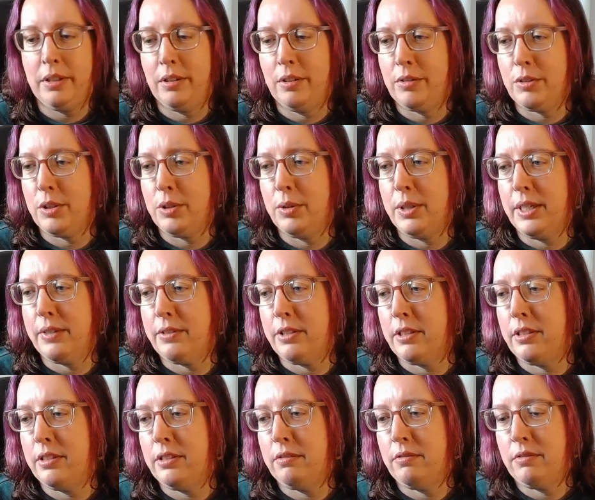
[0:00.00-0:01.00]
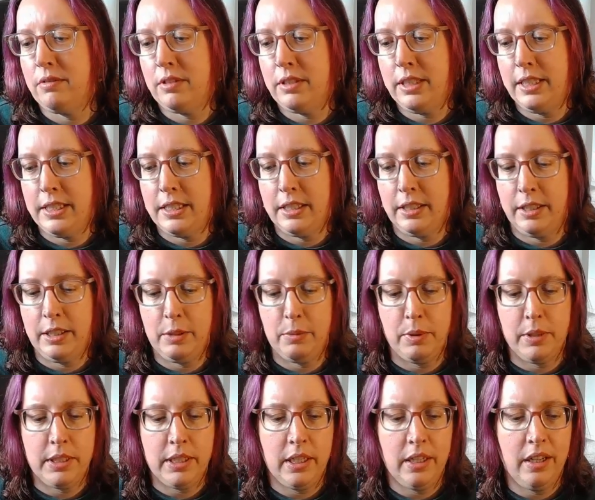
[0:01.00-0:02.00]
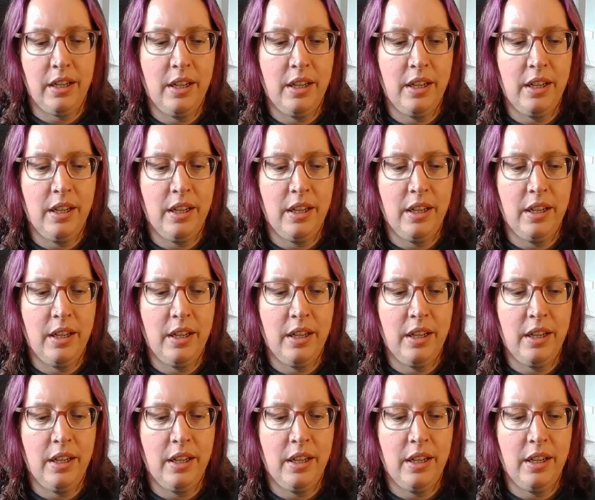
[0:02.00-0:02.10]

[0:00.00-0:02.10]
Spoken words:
I'll do it after testing these ones out.